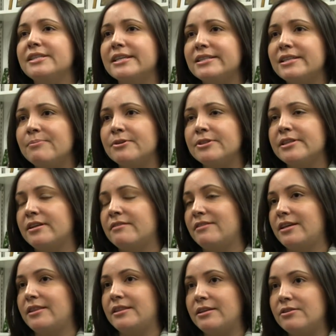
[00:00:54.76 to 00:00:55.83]
60% of
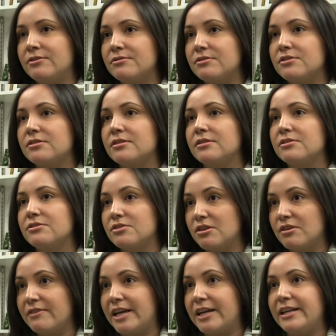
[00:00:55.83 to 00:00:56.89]
Latinos
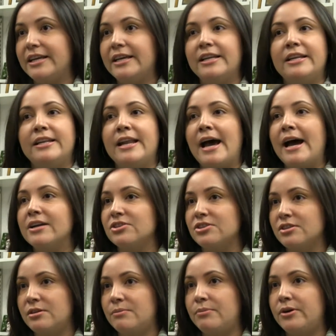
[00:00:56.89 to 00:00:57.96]
surveyed in a
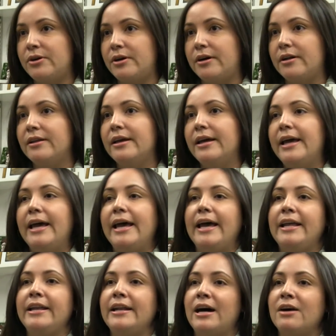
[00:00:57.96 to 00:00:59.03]
national poll
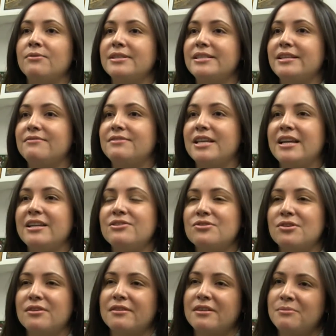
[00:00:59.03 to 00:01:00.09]
had not received any
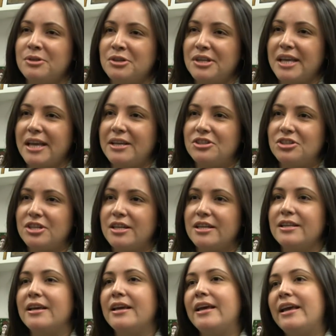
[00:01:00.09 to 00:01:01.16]
sort of communication,
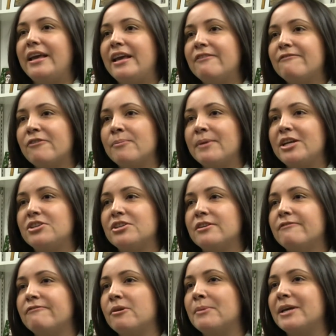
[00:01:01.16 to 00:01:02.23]
information
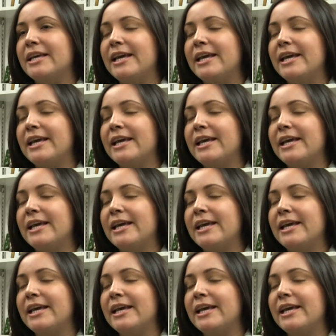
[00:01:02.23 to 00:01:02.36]
from a